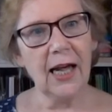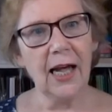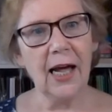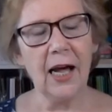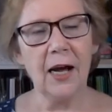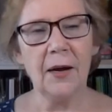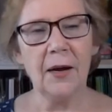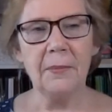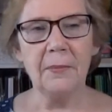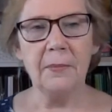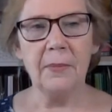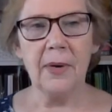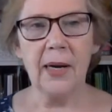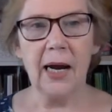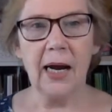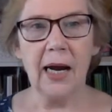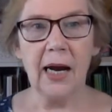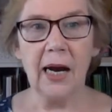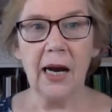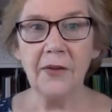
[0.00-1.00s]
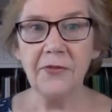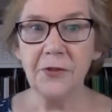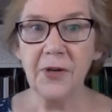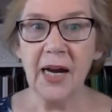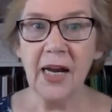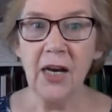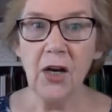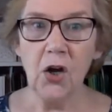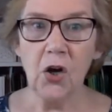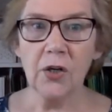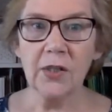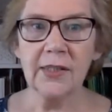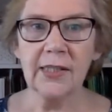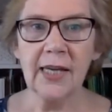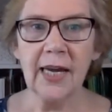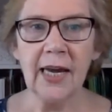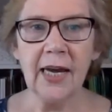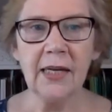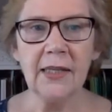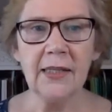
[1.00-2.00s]
um, after our
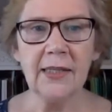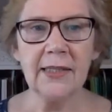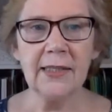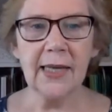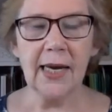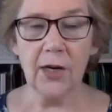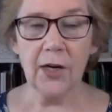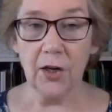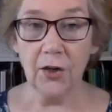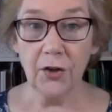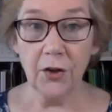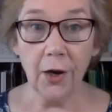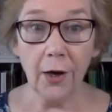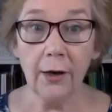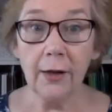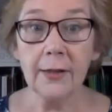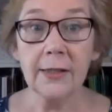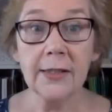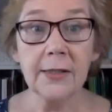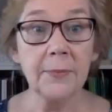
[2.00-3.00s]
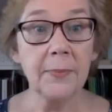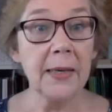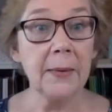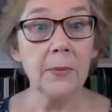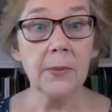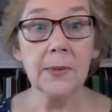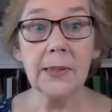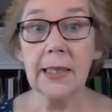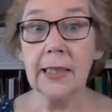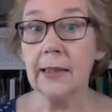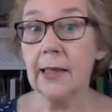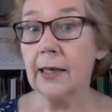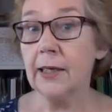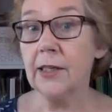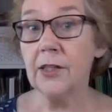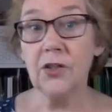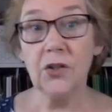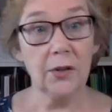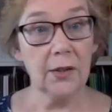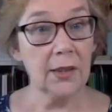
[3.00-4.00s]
lockdowns, and I know lots of people
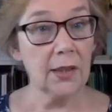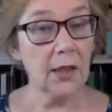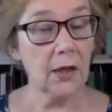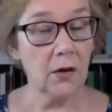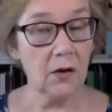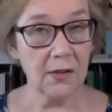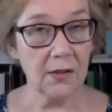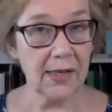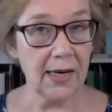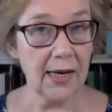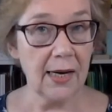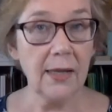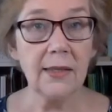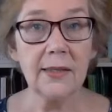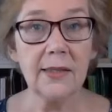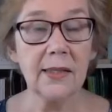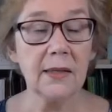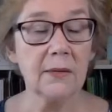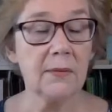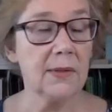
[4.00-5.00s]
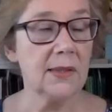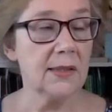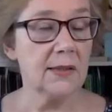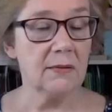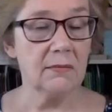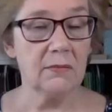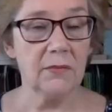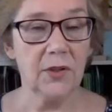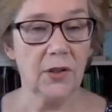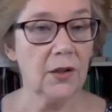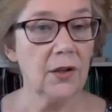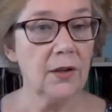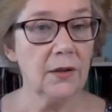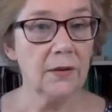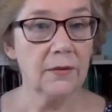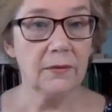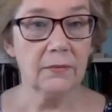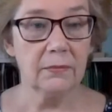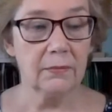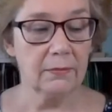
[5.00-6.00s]
decluttered during the lockdowns, there was, you
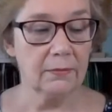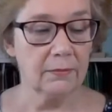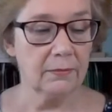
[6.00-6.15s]
know,